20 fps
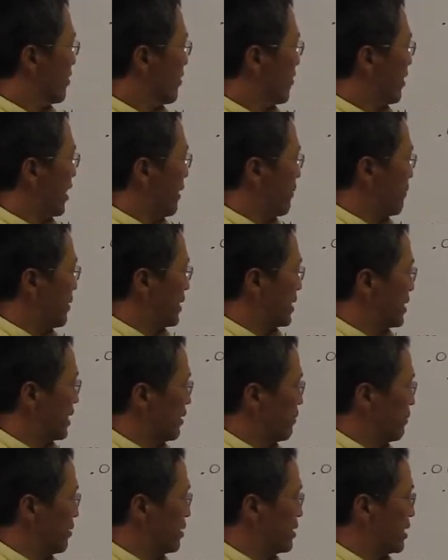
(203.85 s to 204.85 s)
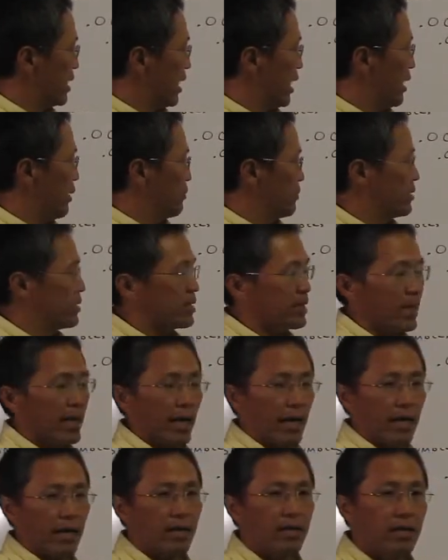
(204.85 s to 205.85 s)
that big number times
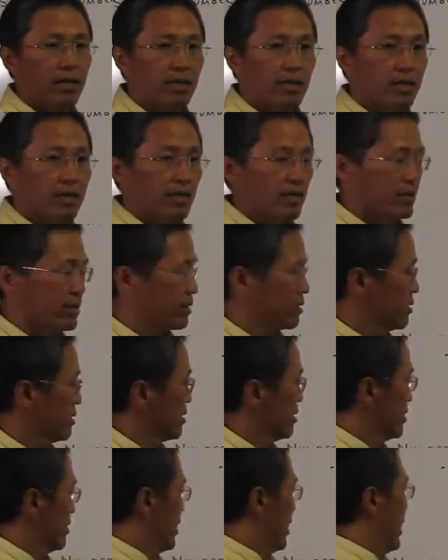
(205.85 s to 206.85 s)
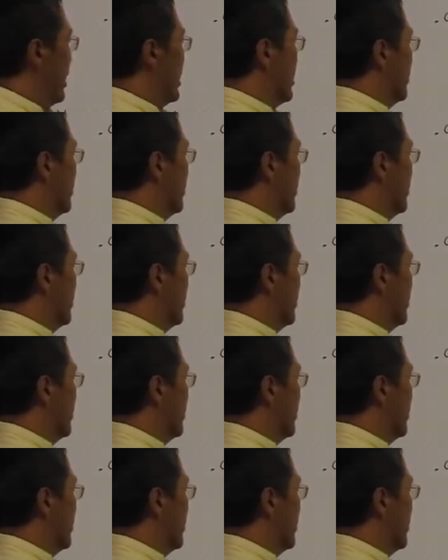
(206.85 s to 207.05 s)
10. I